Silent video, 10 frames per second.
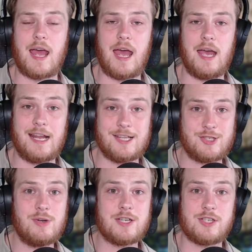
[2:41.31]
and as
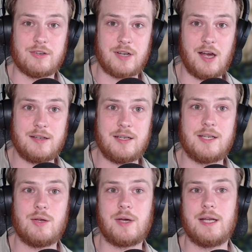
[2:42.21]
soon as you're done,
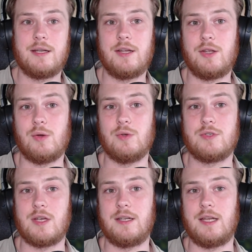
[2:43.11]
you can
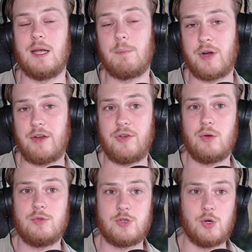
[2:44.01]
use the
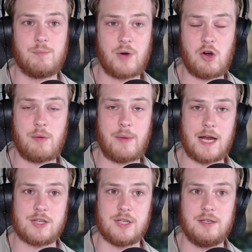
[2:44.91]
Preview to Program
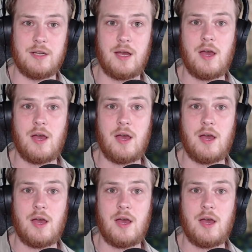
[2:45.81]
action